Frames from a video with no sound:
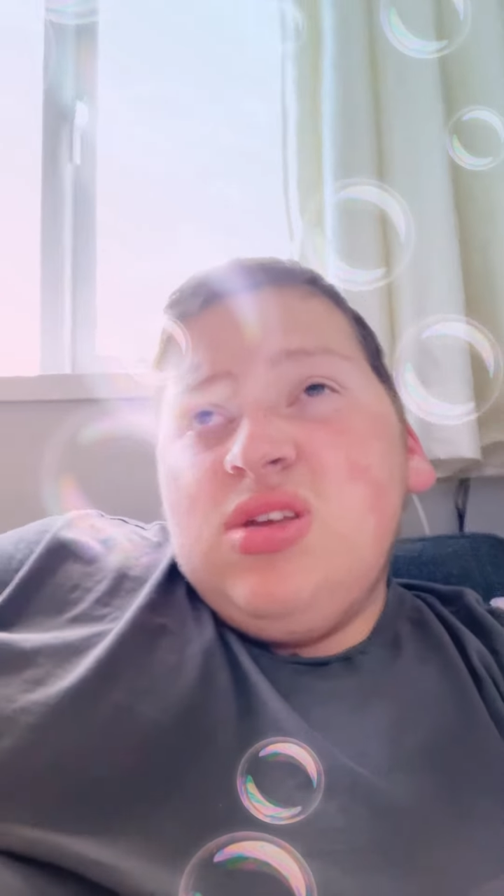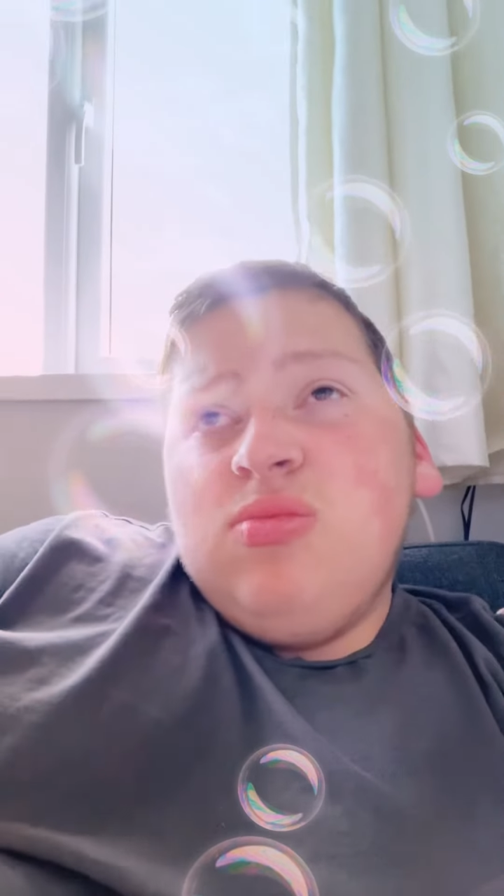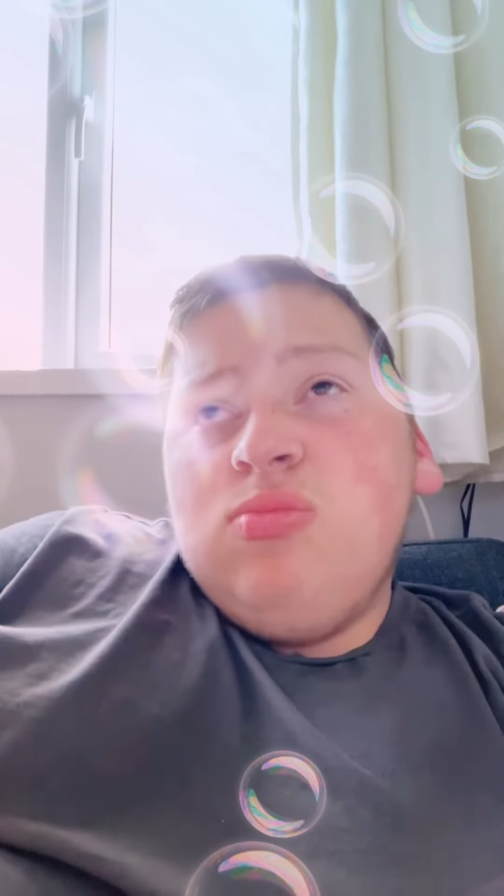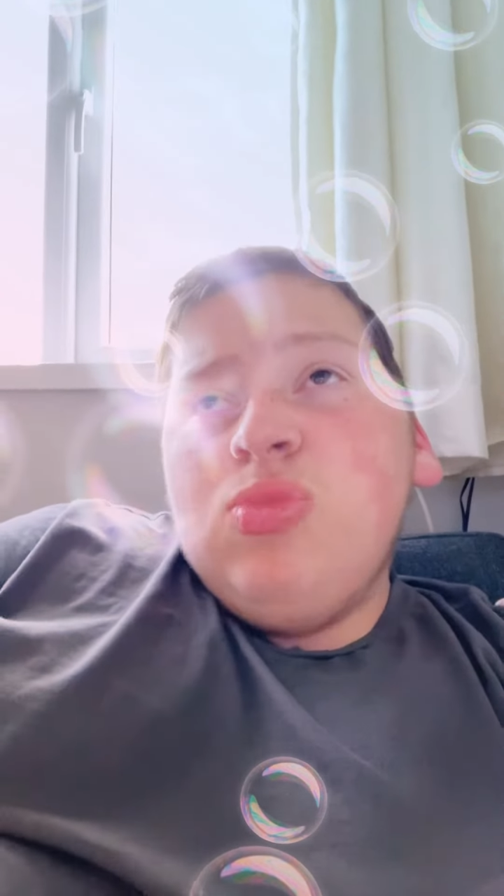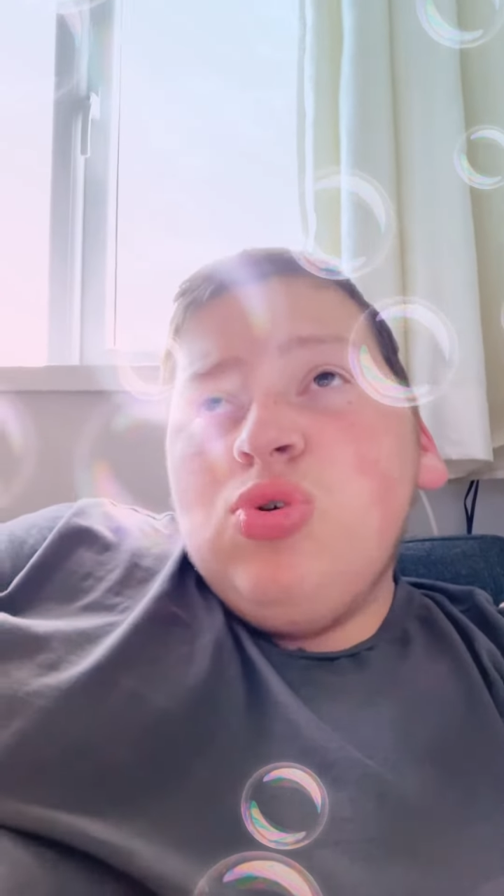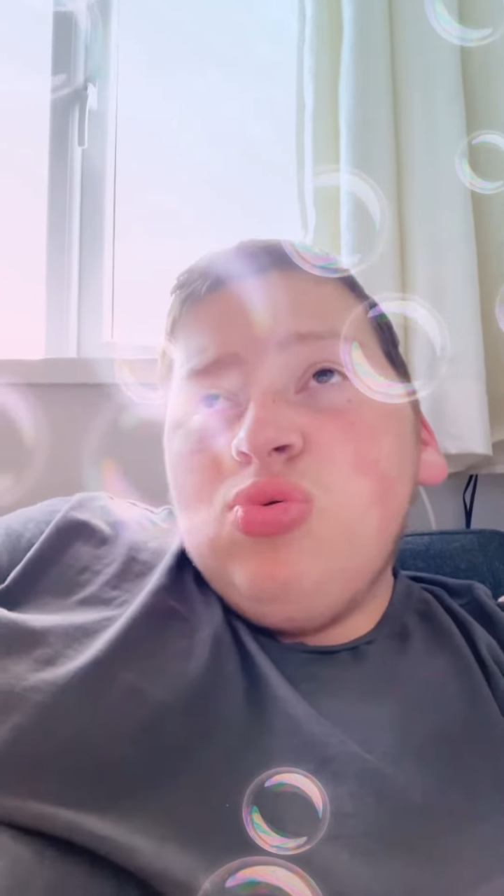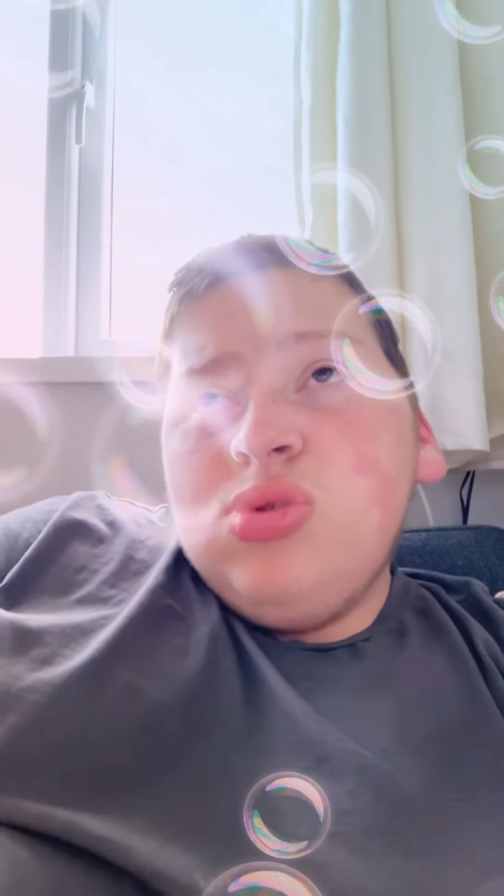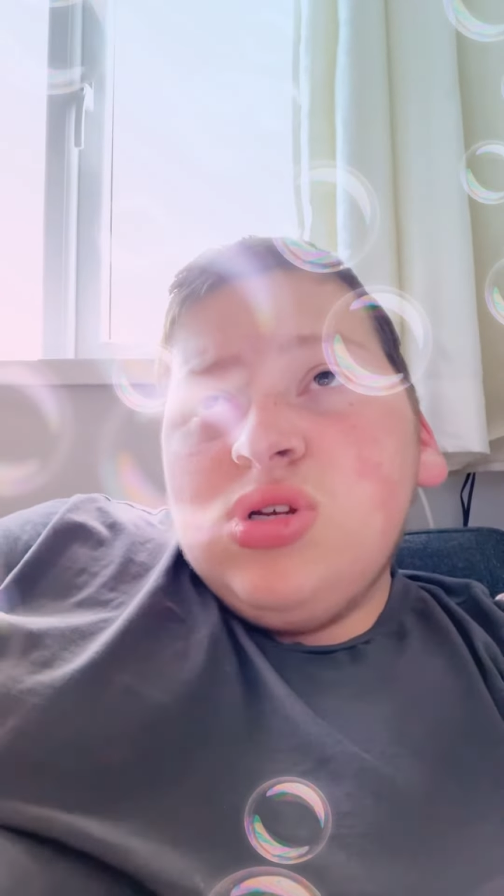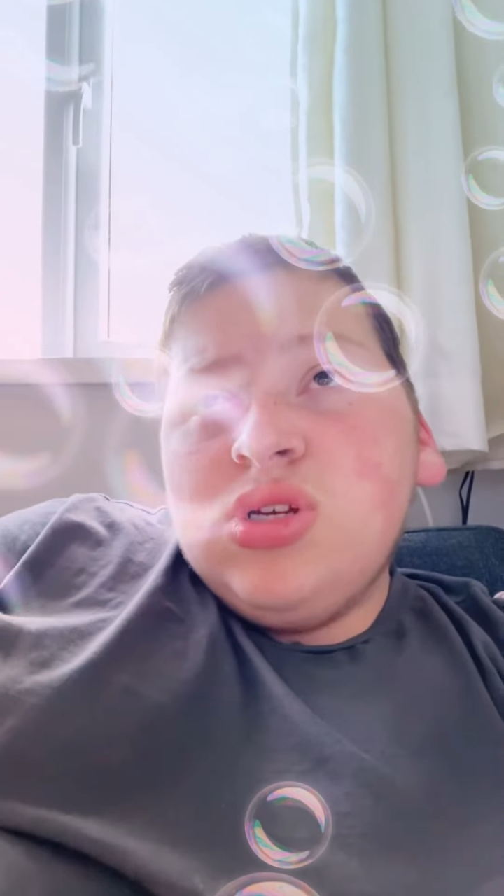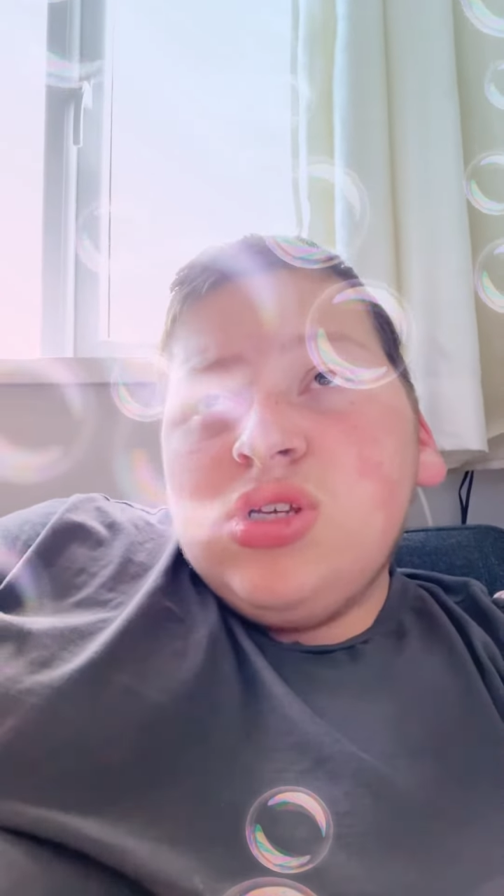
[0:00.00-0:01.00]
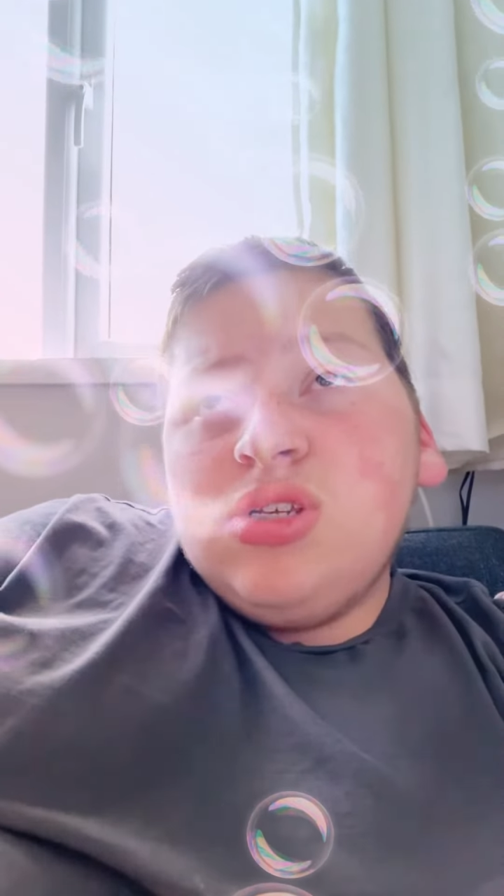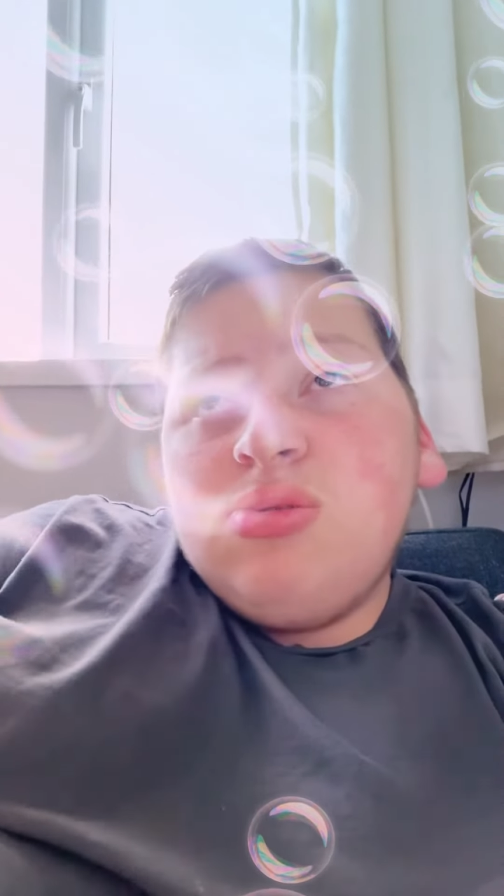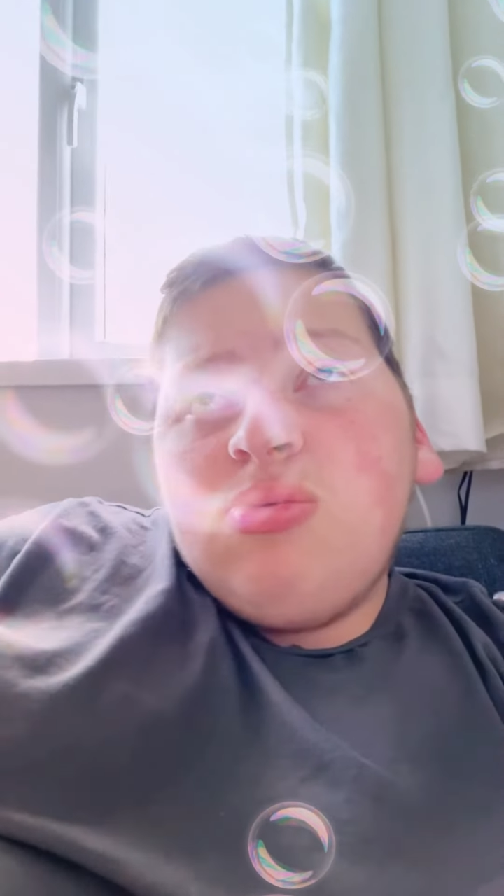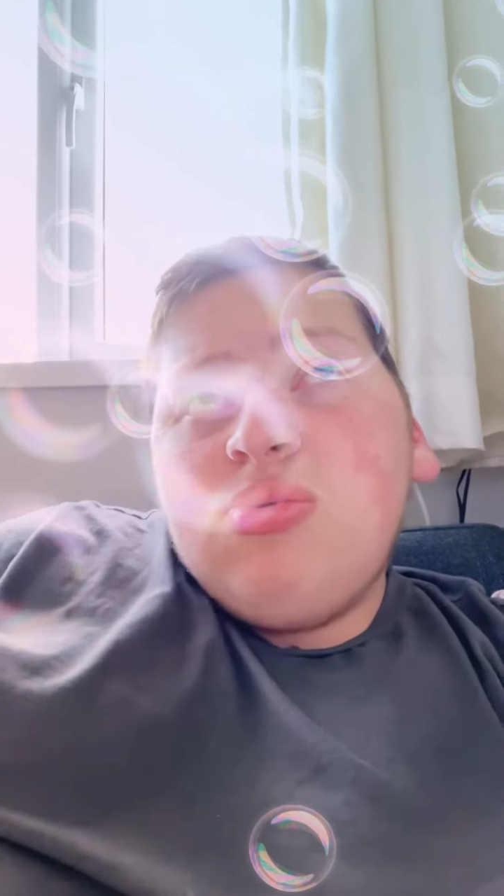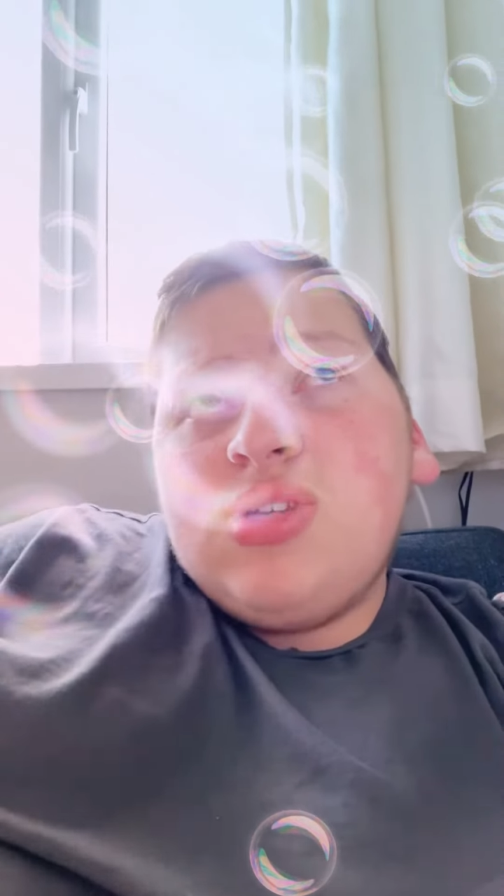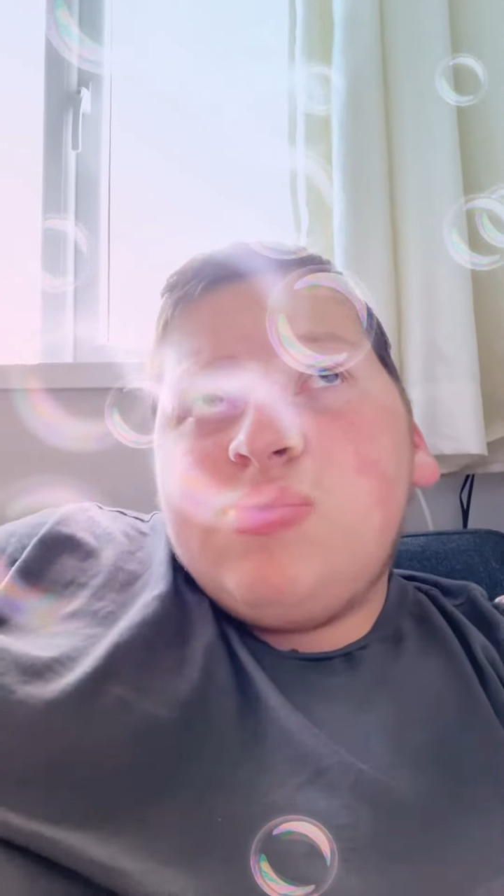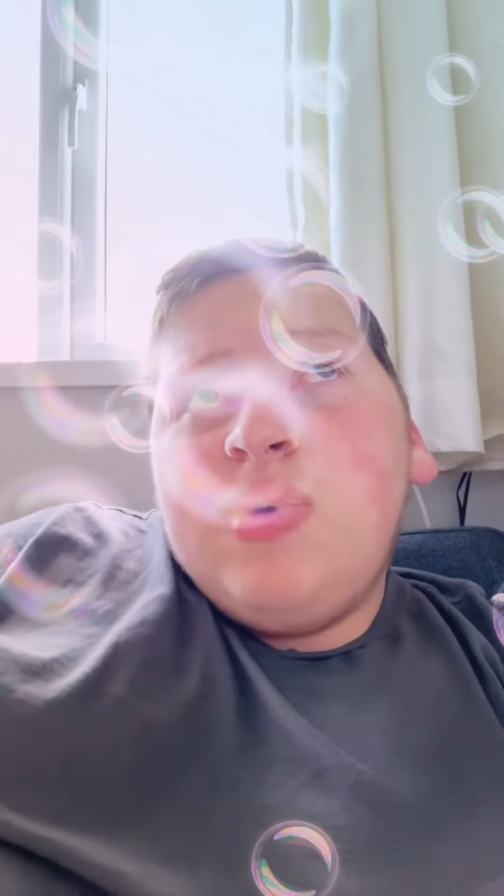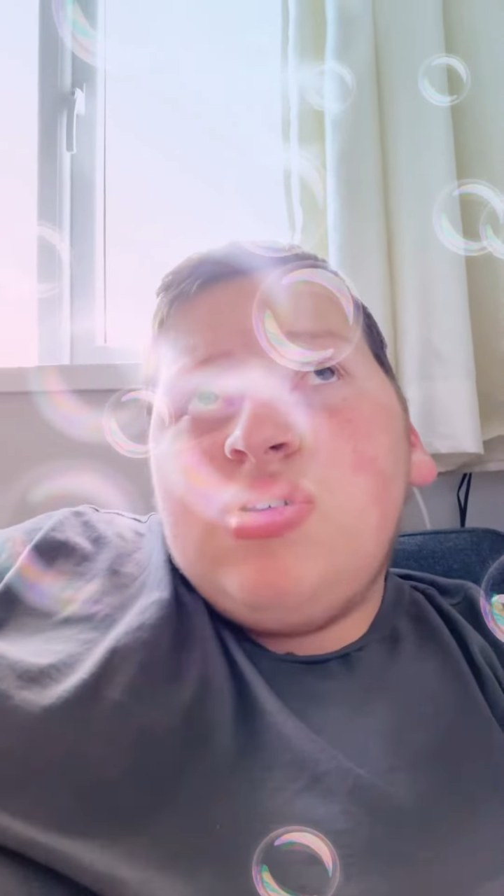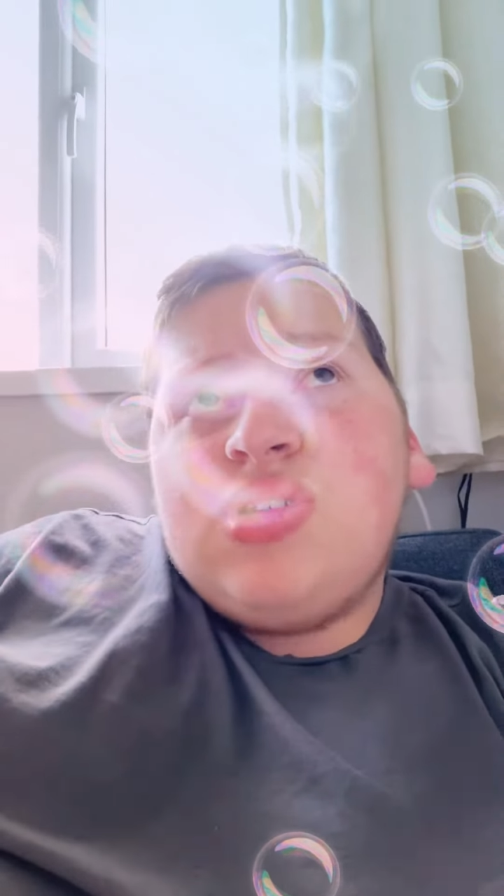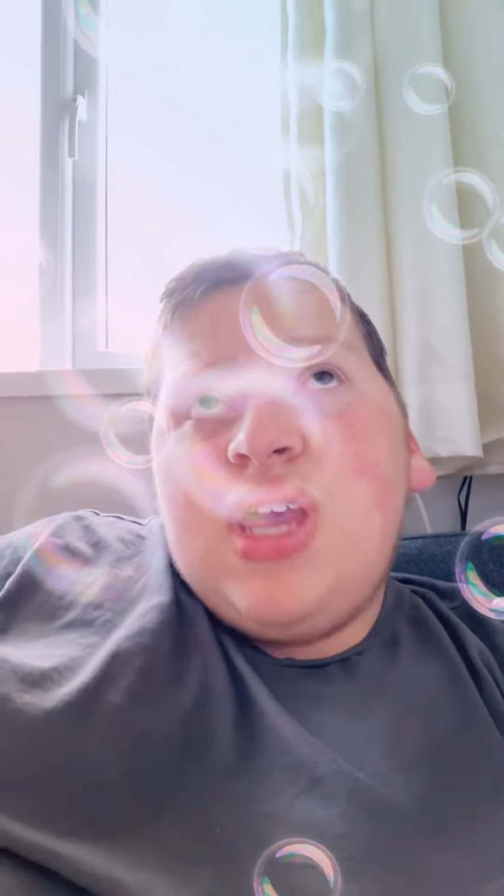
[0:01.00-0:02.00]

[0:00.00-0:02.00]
Moon. So it's spelled